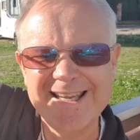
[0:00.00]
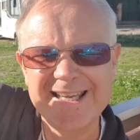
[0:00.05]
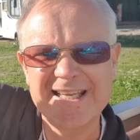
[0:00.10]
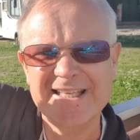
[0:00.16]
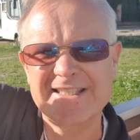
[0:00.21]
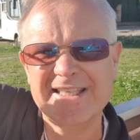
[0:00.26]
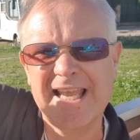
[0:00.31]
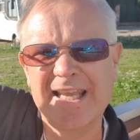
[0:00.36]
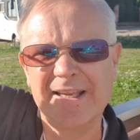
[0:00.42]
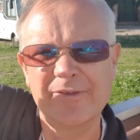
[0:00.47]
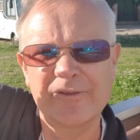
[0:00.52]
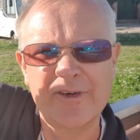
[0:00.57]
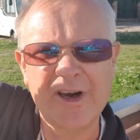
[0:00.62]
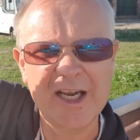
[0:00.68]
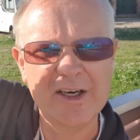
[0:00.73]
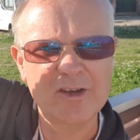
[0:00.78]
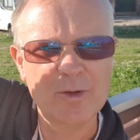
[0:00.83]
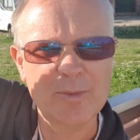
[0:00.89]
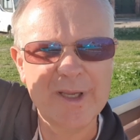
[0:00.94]
It's
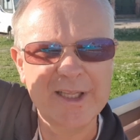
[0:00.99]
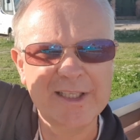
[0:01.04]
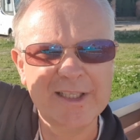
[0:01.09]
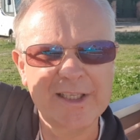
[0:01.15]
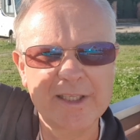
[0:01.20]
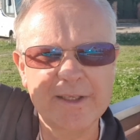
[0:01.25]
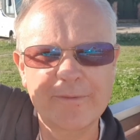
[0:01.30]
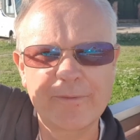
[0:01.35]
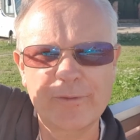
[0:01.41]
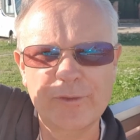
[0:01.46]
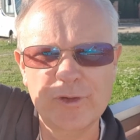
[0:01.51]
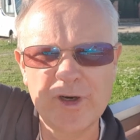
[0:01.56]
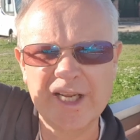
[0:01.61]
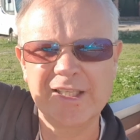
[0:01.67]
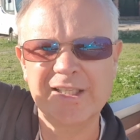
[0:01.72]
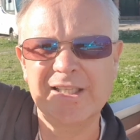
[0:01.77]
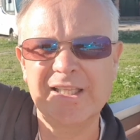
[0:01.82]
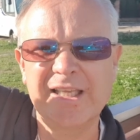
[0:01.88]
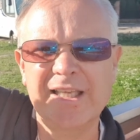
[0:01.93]
environmentally
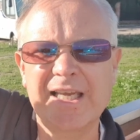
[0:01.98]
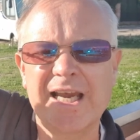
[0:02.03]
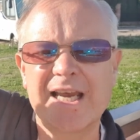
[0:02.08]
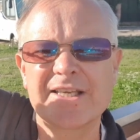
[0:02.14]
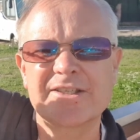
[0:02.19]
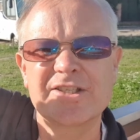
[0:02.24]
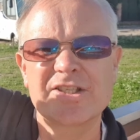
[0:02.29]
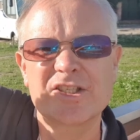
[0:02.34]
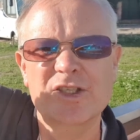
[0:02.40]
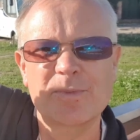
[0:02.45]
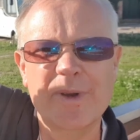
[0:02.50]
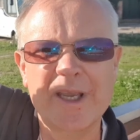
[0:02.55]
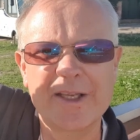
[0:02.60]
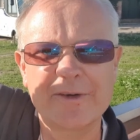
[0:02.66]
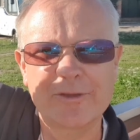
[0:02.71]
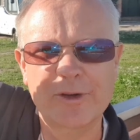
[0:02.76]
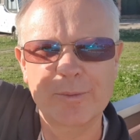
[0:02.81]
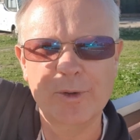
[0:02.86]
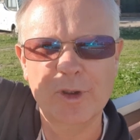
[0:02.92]
friendly as it's
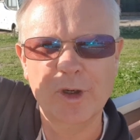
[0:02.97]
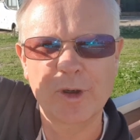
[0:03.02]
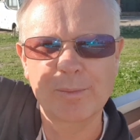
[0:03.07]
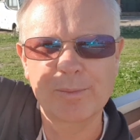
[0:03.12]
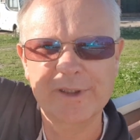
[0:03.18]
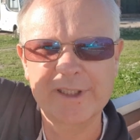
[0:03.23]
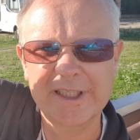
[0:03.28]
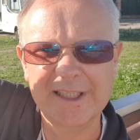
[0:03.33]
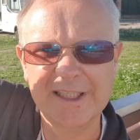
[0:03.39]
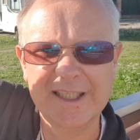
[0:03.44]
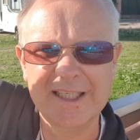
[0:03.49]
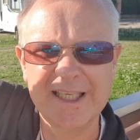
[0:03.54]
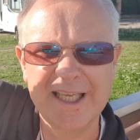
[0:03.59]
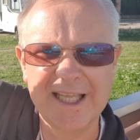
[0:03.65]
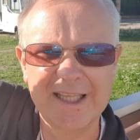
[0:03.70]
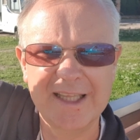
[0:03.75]
made from completely